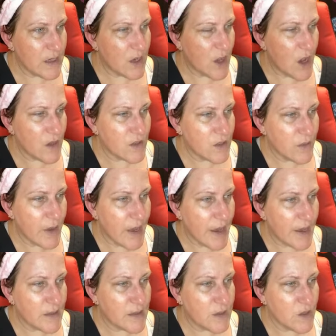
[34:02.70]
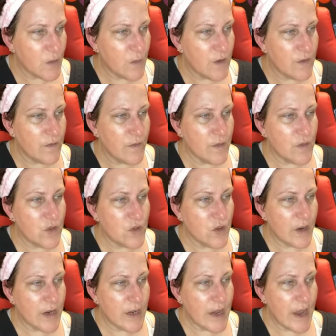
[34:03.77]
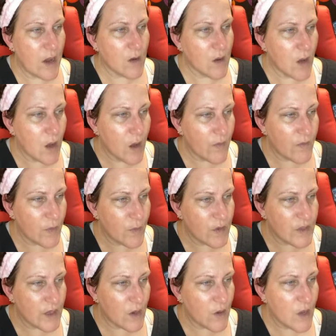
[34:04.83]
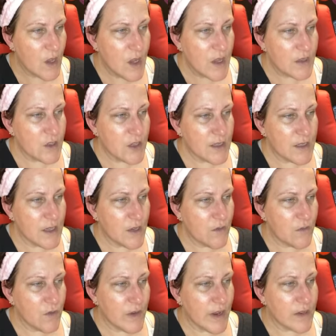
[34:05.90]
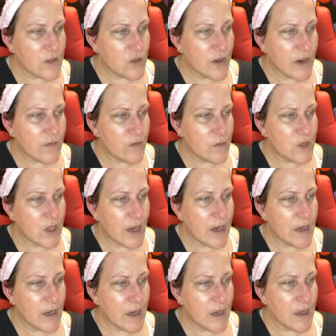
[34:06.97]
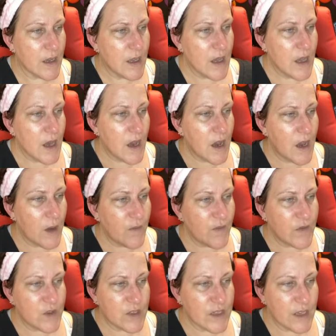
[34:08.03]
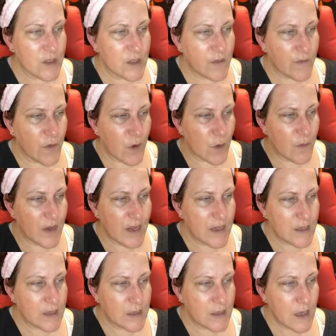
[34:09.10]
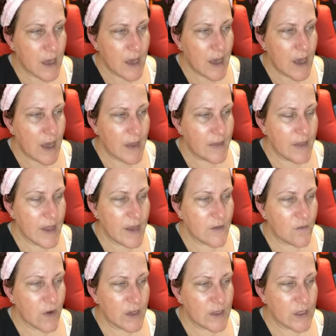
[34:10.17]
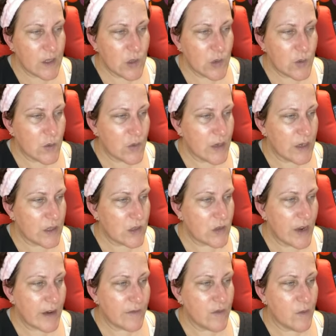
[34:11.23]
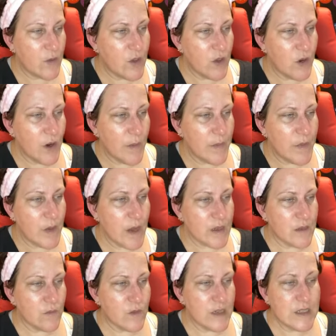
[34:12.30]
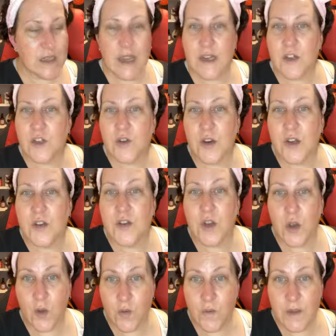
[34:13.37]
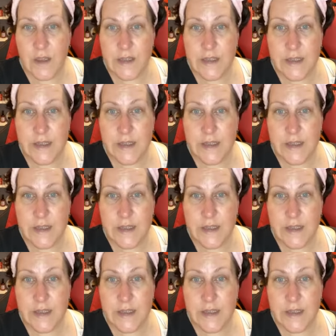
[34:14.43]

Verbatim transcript: it also has community trade alcohol from Brazil, ginseng root extract from China for skin's firmness, and then Ruscus root extract from Europe, thought to retexture and tone the